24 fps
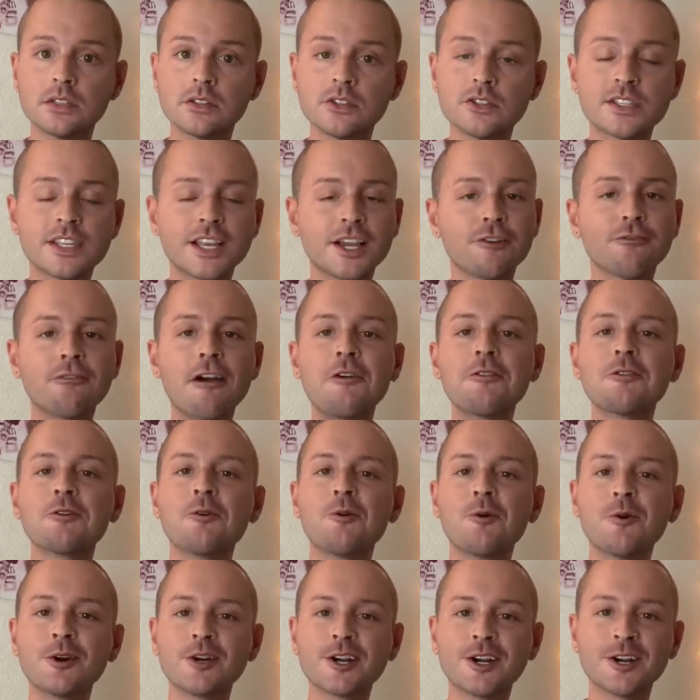They're saying around the
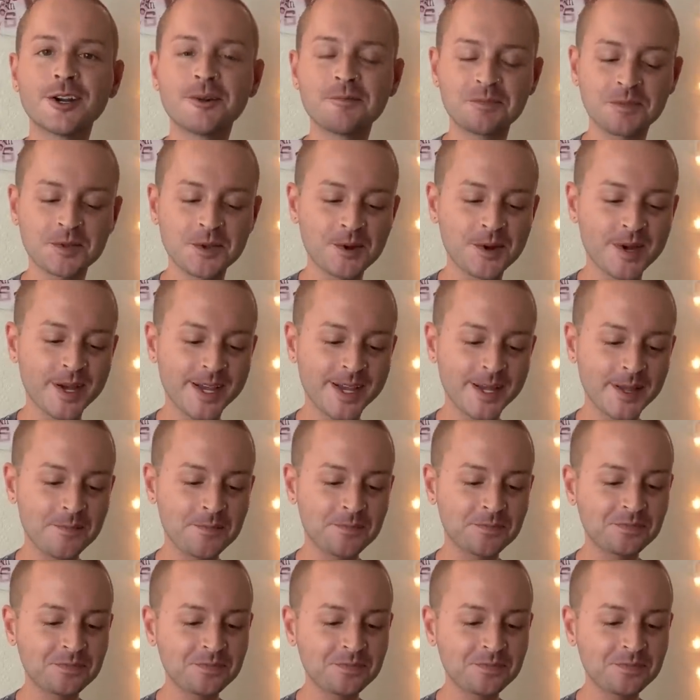corner, okay?